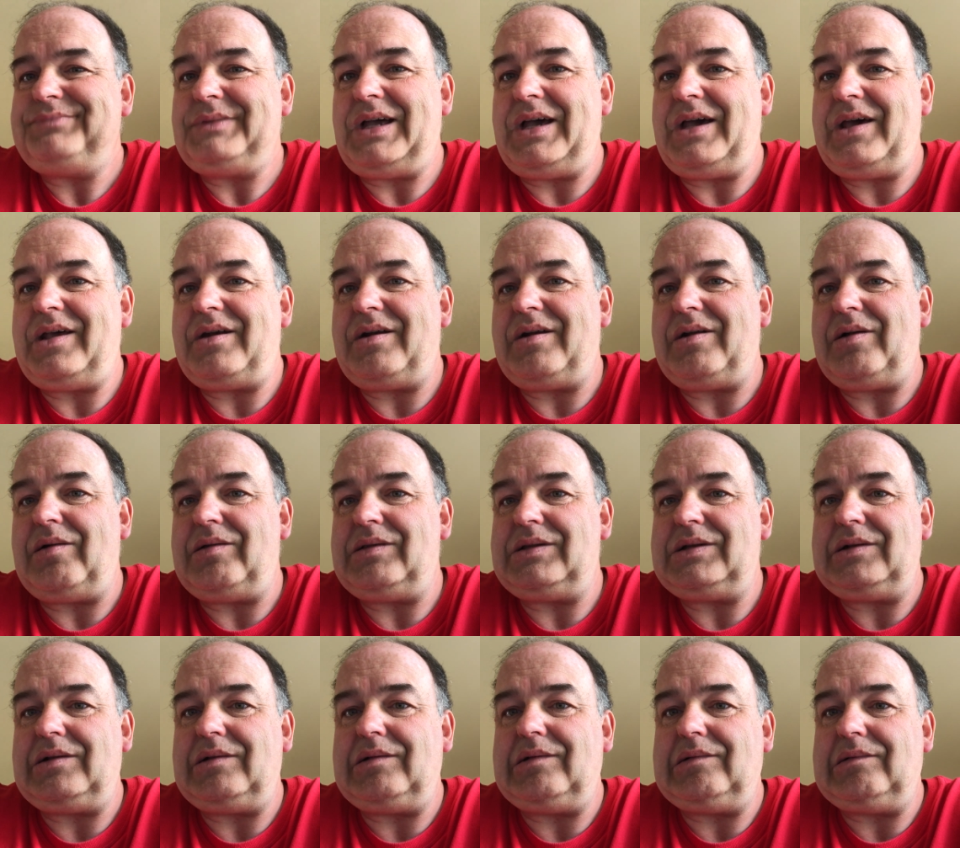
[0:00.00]
I don't know,
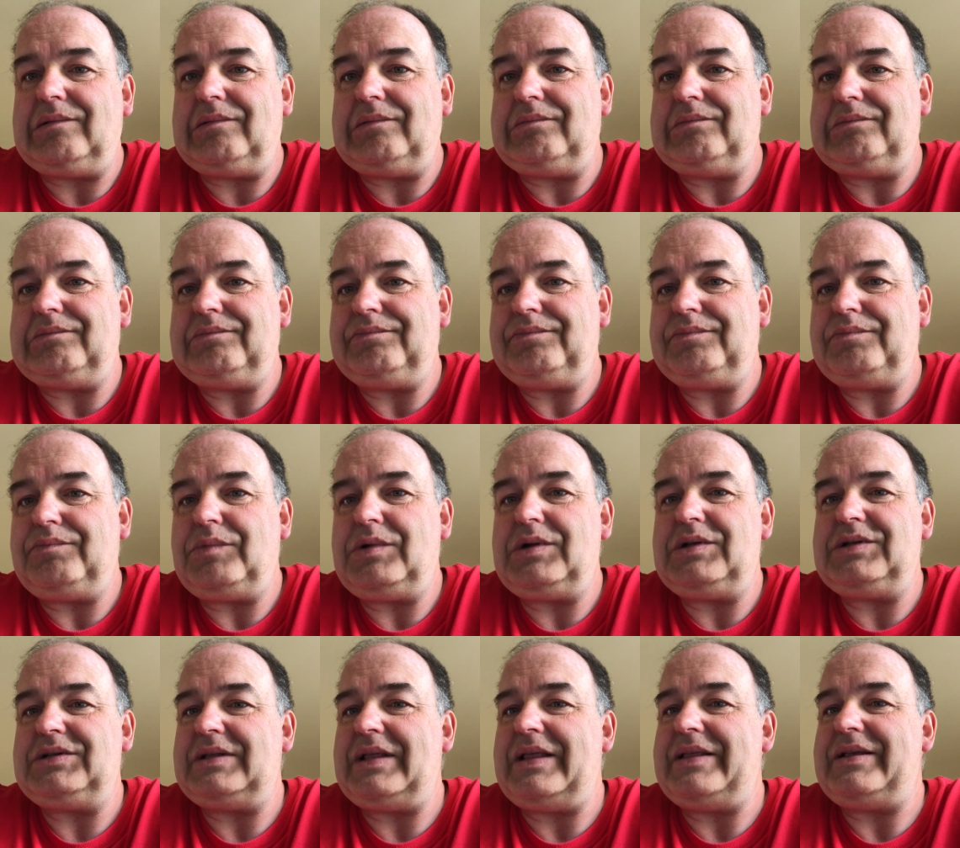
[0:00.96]
little
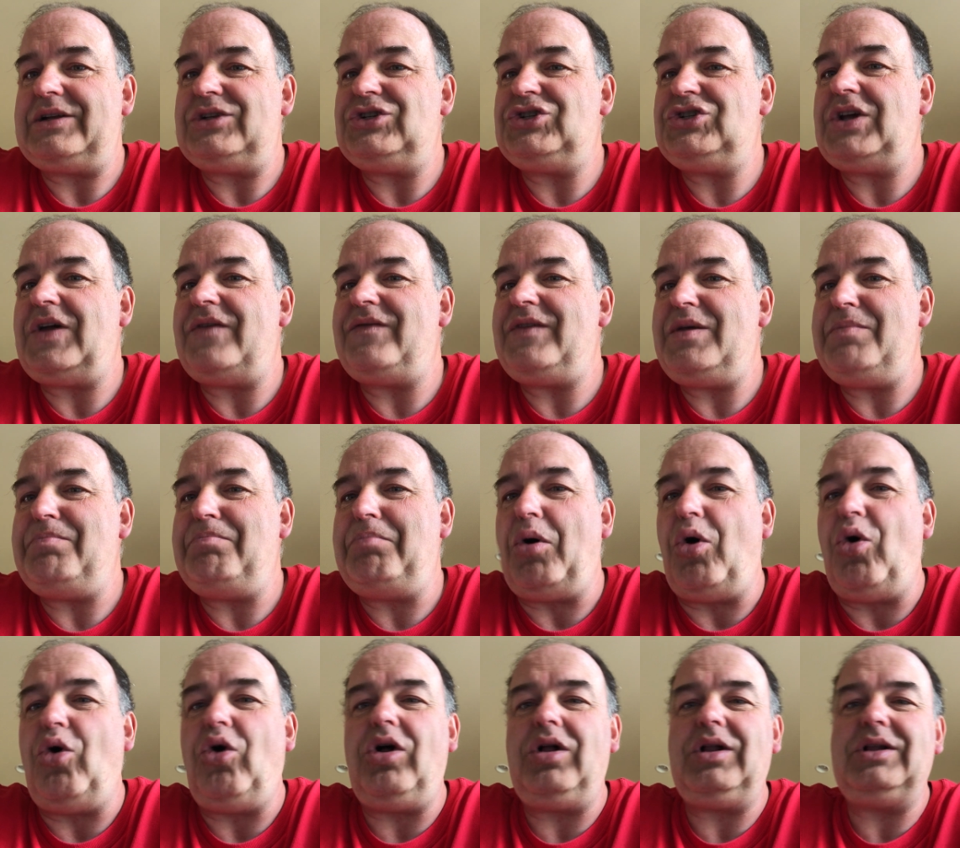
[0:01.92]
what is it, a Chevy
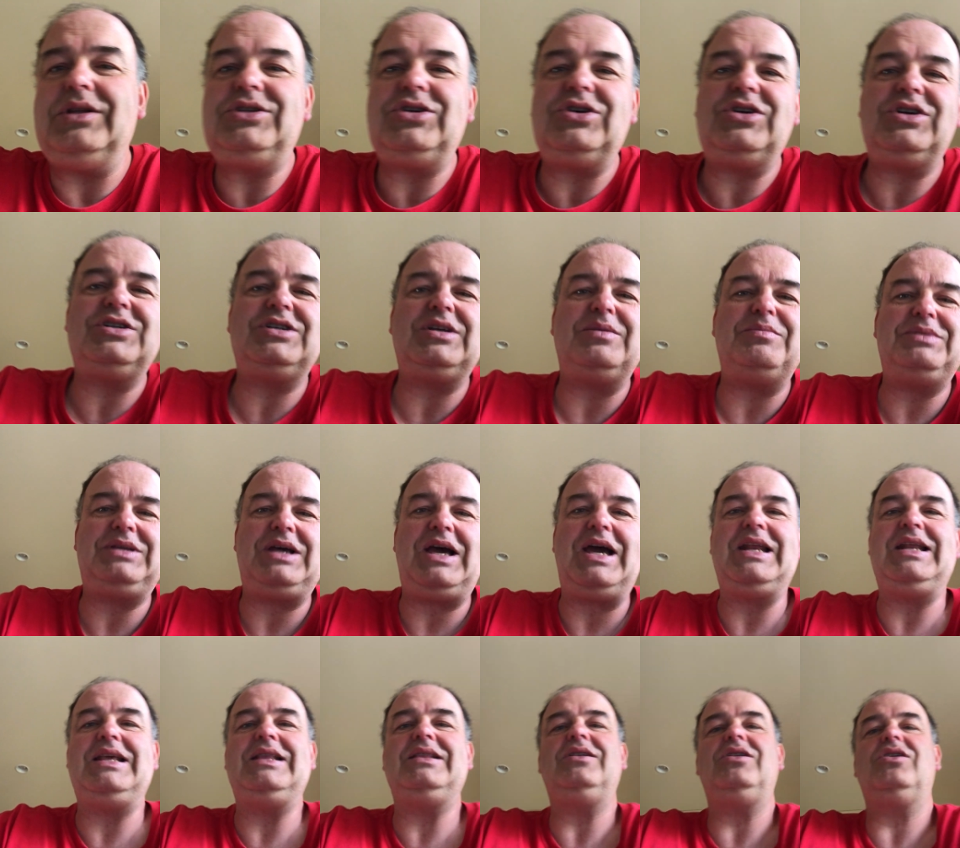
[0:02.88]
Bolt or some
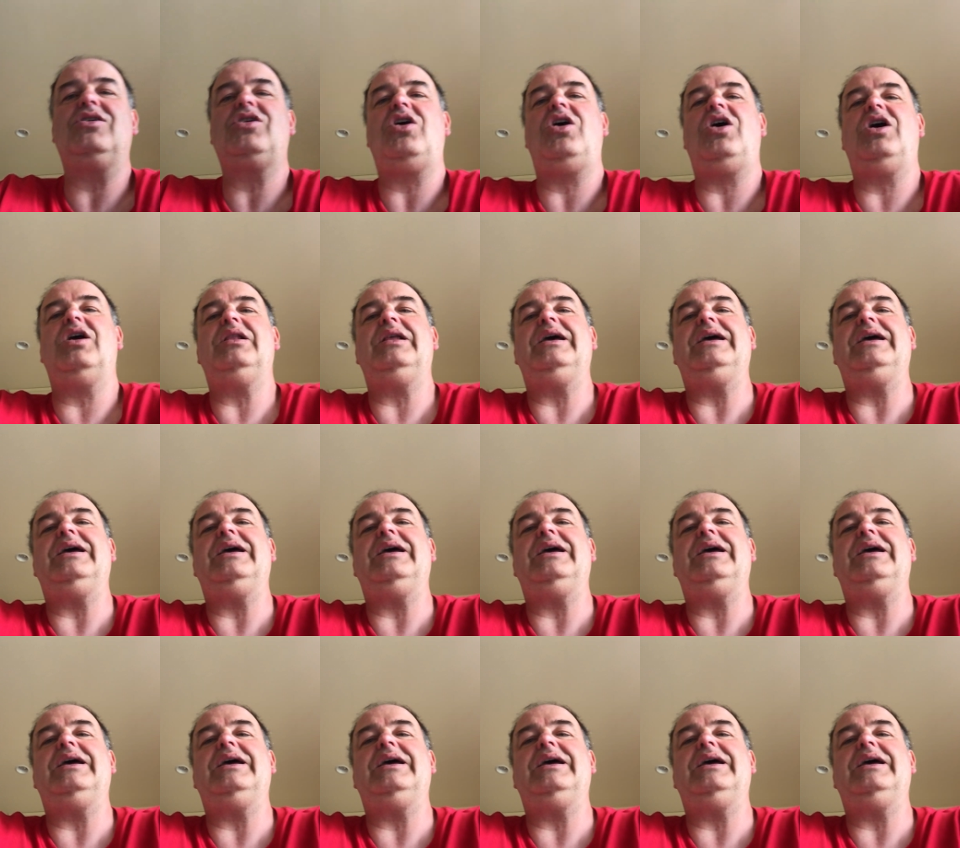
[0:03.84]
tiny little car